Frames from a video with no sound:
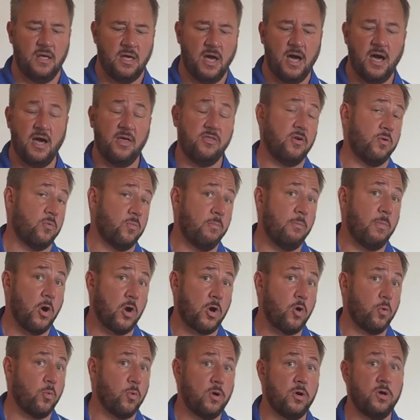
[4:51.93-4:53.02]
the
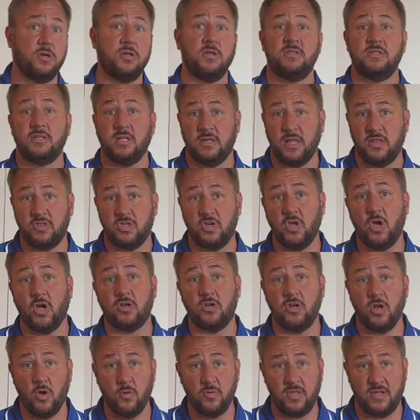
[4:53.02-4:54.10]
marker word to let the dog
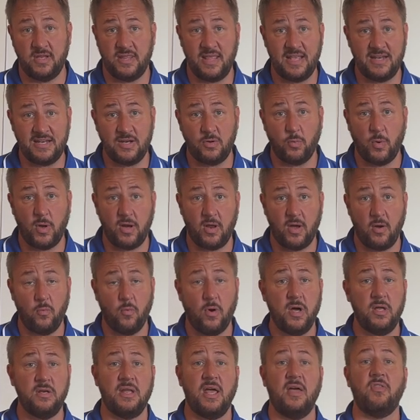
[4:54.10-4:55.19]
know that they did what I
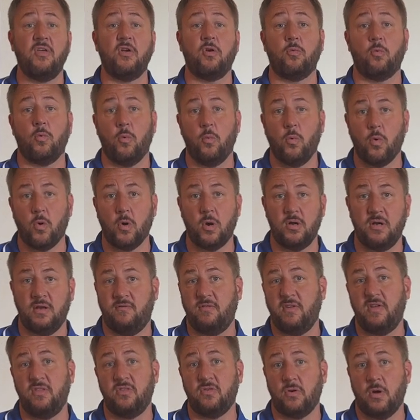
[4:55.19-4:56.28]
want, and then a reward
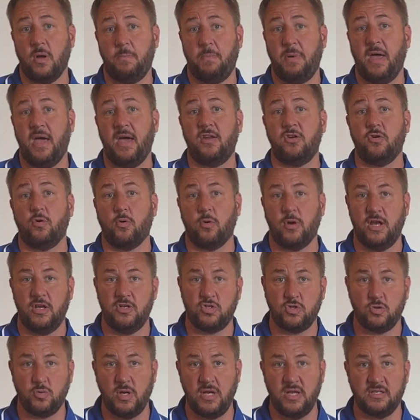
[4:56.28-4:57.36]
of either a pet or a
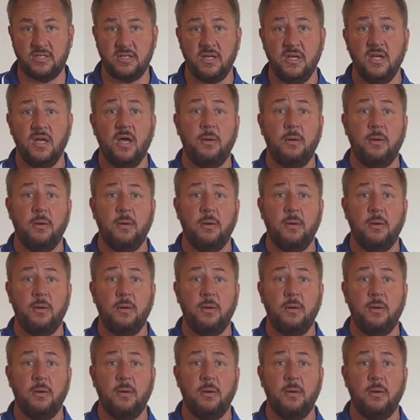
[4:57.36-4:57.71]
treat.